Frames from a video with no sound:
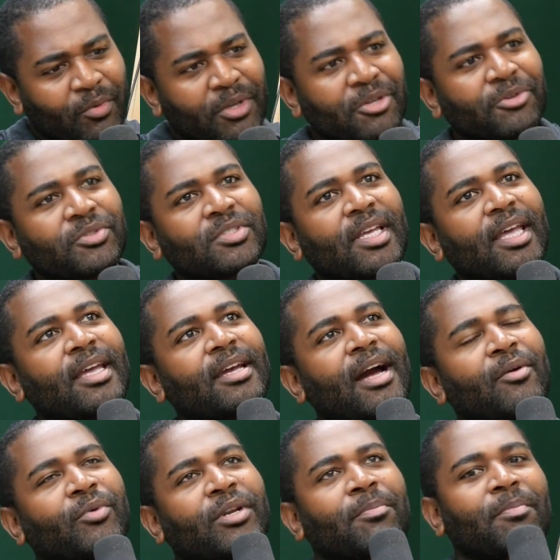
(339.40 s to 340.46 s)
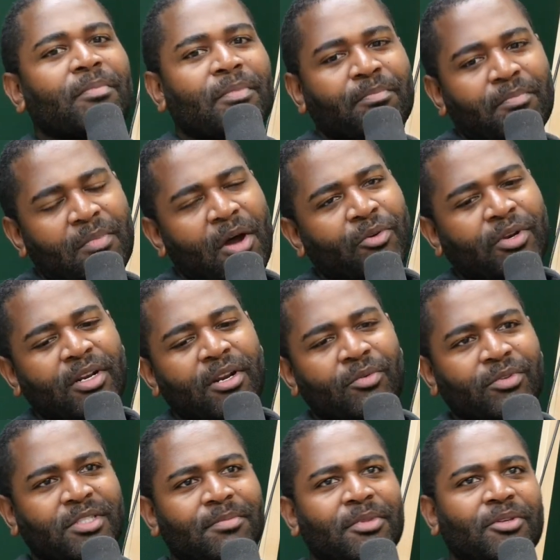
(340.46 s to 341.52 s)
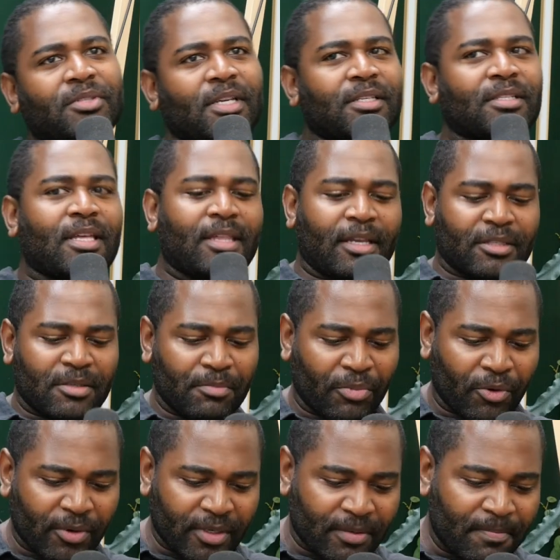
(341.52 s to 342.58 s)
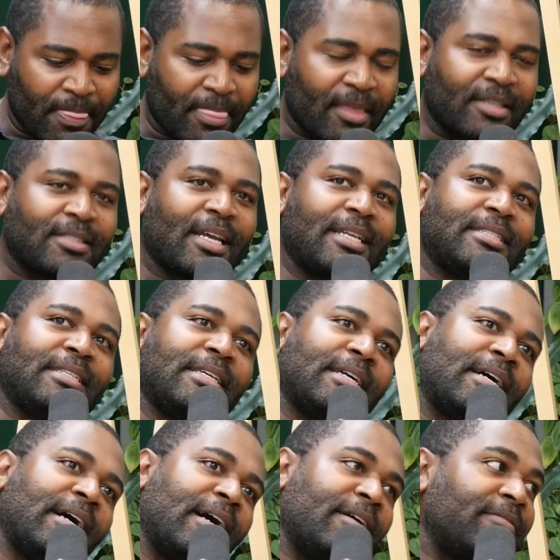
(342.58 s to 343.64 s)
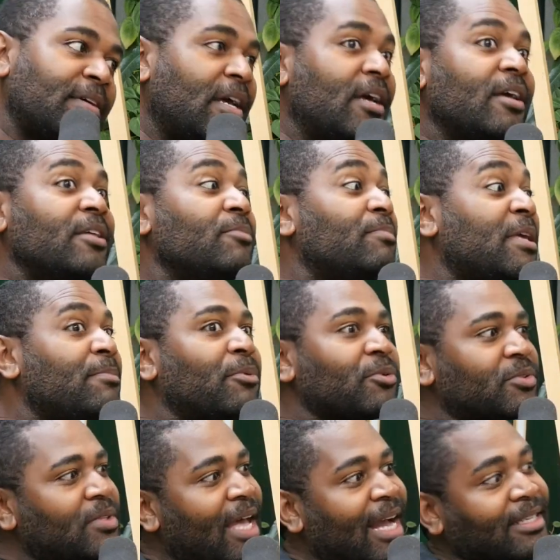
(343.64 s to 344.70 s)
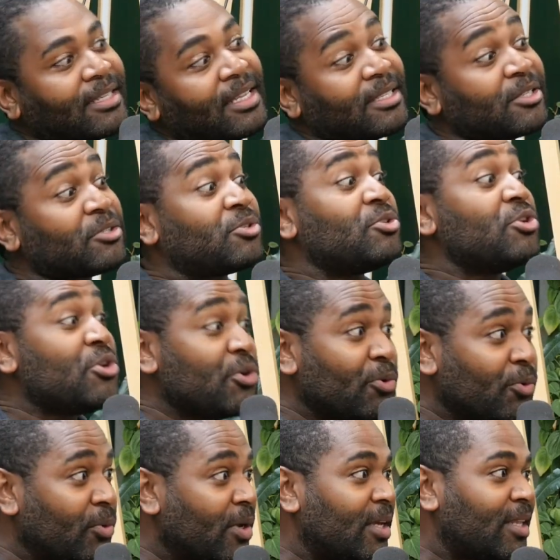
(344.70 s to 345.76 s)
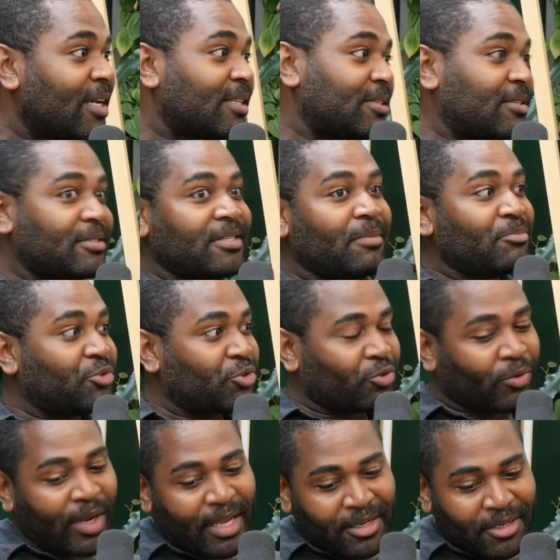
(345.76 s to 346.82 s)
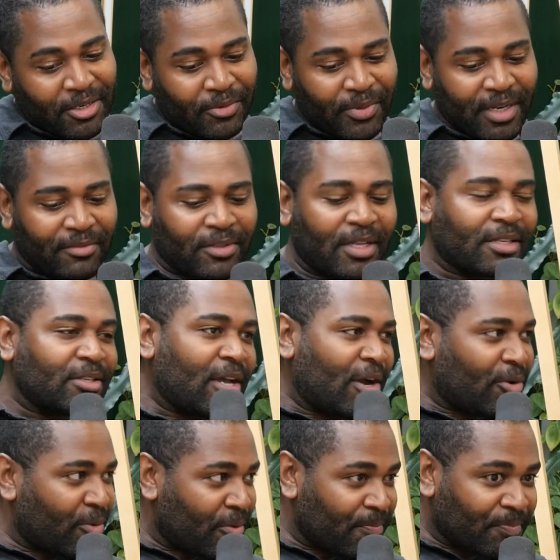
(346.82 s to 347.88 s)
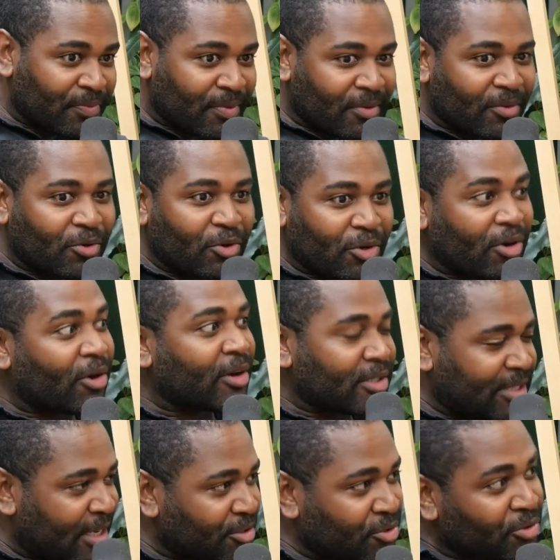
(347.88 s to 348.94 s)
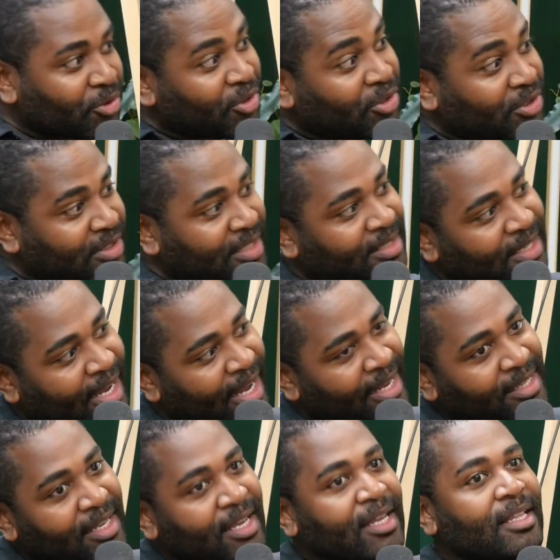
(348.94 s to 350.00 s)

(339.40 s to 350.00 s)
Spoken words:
what you're saying, I want to hone in on something you said because I think it's important. This idea of people acting like this is new, like this is some trend or whatever. Like, no, good architecture, good design,